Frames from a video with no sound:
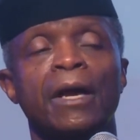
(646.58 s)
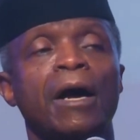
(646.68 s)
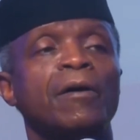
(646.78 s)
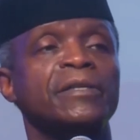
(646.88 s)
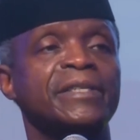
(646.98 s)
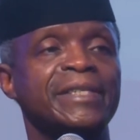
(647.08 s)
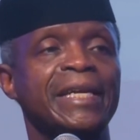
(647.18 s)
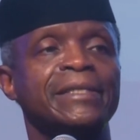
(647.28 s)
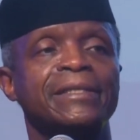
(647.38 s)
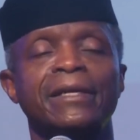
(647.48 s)
Our
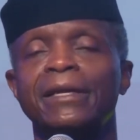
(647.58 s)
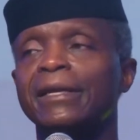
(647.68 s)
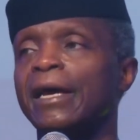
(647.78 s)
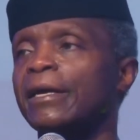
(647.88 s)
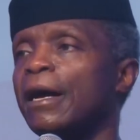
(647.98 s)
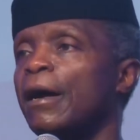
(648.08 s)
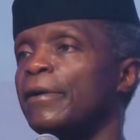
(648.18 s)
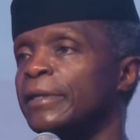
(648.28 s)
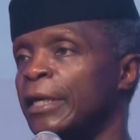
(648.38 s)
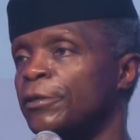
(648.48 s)
state, like
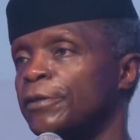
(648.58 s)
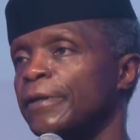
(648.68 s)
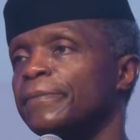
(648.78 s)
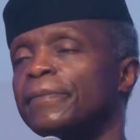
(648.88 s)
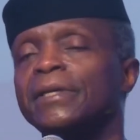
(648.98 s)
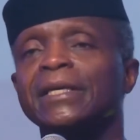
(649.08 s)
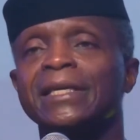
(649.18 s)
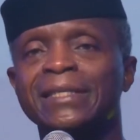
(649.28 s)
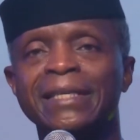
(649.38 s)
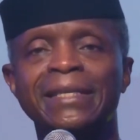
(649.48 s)
our nation,
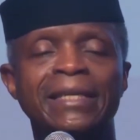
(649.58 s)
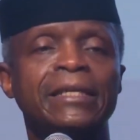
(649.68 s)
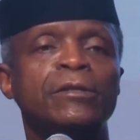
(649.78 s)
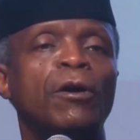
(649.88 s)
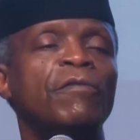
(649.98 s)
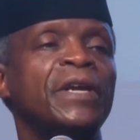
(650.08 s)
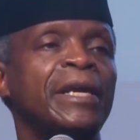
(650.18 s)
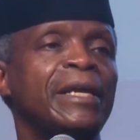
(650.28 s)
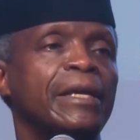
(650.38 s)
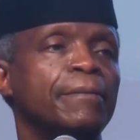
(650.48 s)
is in need of
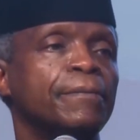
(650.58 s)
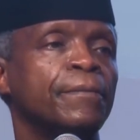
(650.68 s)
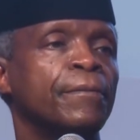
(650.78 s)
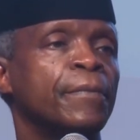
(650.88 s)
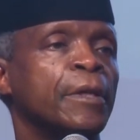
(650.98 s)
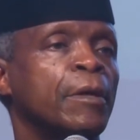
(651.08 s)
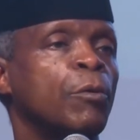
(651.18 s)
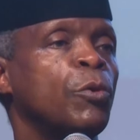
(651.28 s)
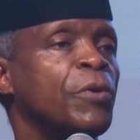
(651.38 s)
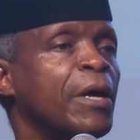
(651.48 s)
healing.
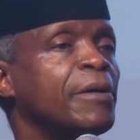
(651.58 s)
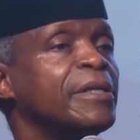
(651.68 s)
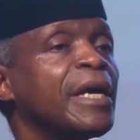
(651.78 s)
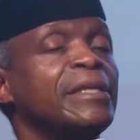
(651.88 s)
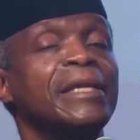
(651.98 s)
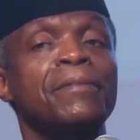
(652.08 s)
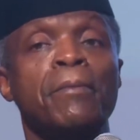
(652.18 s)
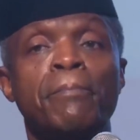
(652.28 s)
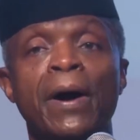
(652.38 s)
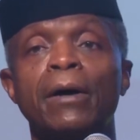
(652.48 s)
We recognize that the
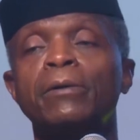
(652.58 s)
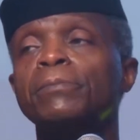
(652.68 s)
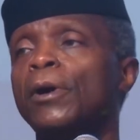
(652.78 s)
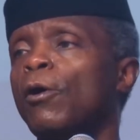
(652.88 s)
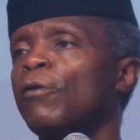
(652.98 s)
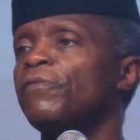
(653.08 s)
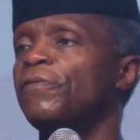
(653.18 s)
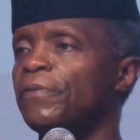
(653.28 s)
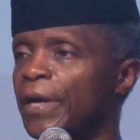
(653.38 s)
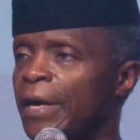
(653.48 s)
balm of
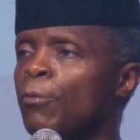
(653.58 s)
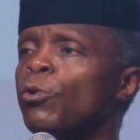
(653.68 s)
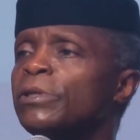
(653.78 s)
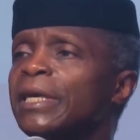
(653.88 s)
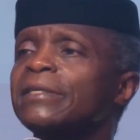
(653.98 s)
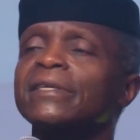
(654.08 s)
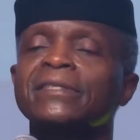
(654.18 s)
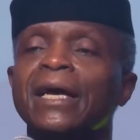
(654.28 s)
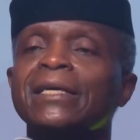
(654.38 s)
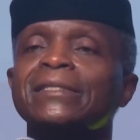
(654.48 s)
a wounded
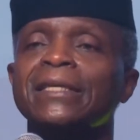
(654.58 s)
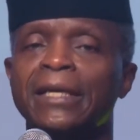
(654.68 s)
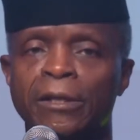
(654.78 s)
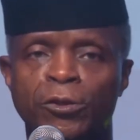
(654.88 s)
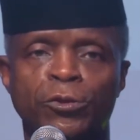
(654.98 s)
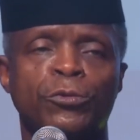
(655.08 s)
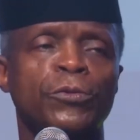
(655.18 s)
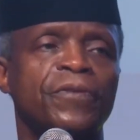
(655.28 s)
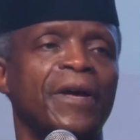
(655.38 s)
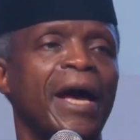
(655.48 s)
society is
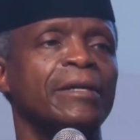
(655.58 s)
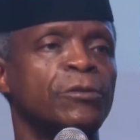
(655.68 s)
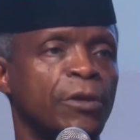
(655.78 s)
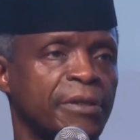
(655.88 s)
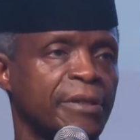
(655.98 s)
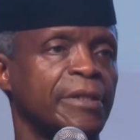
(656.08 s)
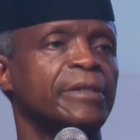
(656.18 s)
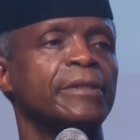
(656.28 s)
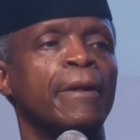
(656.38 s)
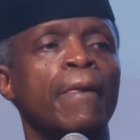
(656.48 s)
truth and
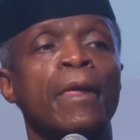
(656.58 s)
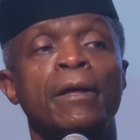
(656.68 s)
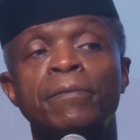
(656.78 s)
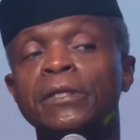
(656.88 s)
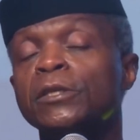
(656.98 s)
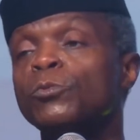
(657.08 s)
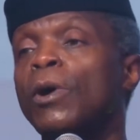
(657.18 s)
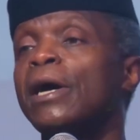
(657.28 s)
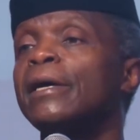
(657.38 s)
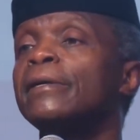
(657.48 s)
justice. This is
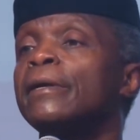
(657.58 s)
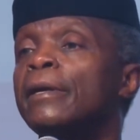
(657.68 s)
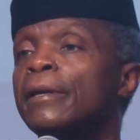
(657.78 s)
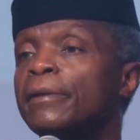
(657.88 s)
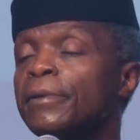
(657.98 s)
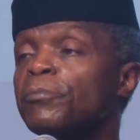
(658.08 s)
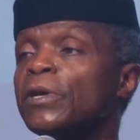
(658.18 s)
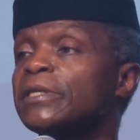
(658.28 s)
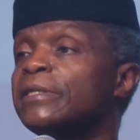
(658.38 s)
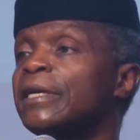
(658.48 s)
why the
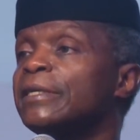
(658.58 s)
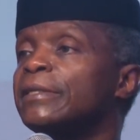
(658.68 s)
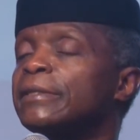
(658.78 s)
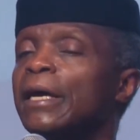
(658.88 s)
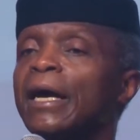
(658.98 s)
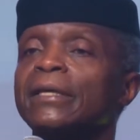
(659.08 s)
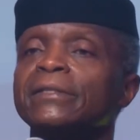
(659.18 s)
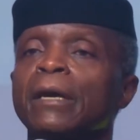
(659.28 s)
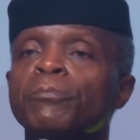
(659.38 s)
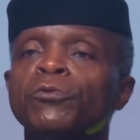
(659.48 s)
President
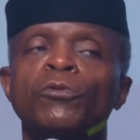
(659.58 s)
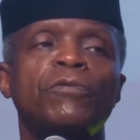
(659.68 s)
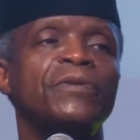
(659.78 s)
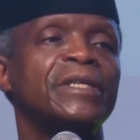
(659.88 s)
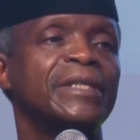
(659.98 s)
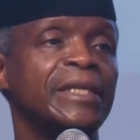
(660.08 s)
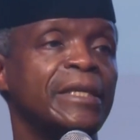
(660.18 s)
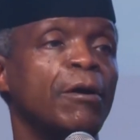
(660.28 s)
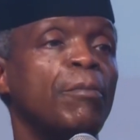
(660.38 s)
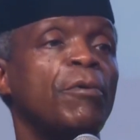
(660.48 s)
has approved the
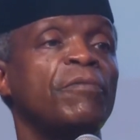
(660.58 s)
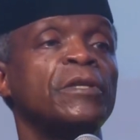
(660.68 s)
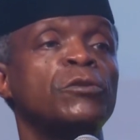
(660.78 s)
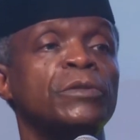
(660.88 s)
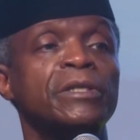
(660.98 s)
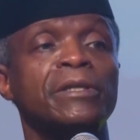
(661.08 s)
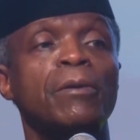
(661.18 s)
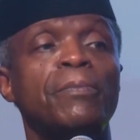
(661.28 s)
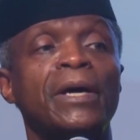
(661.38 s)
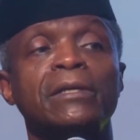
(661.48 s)
setting up of the judicial
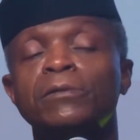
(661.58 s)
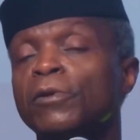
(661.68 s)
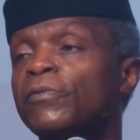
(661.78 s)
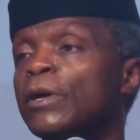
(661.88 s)
panels of